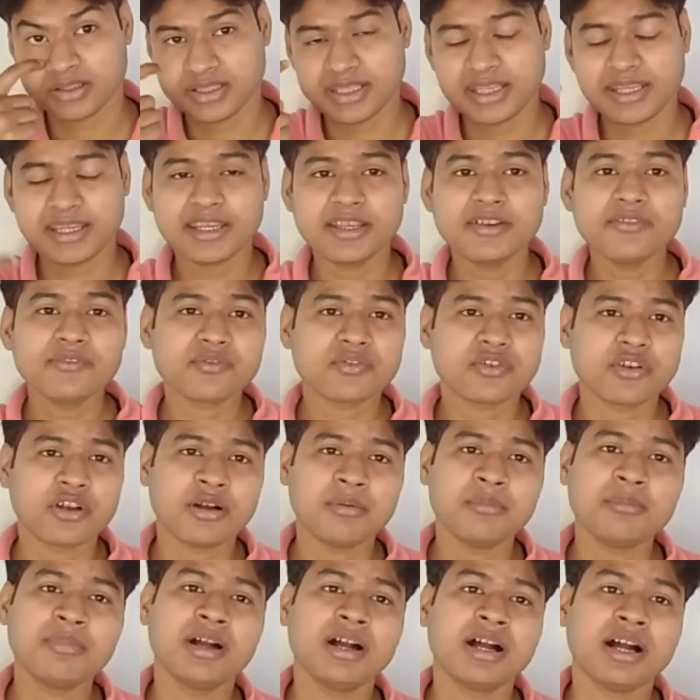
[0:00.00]
taken
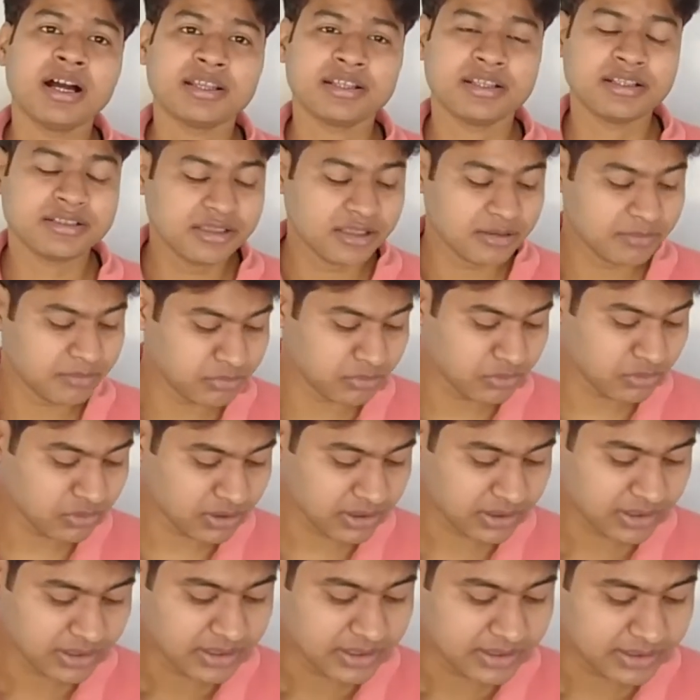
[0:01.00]
from another
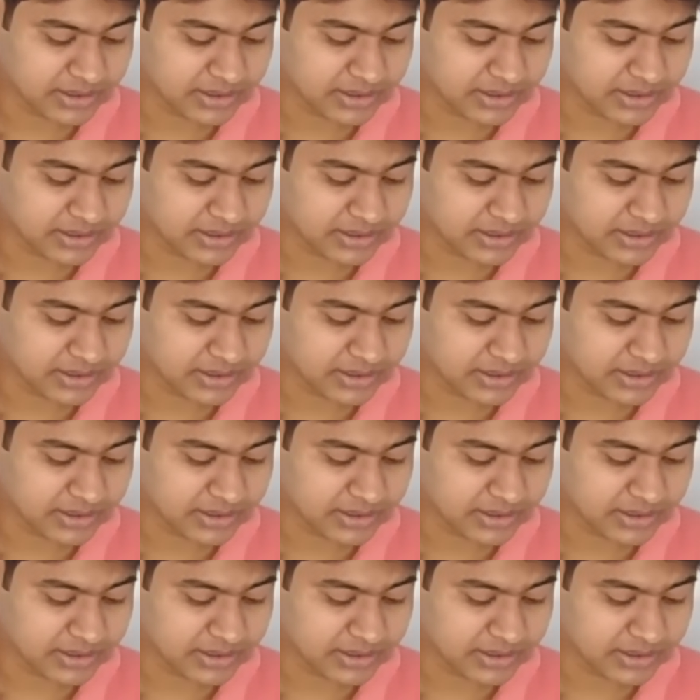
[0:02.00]
book,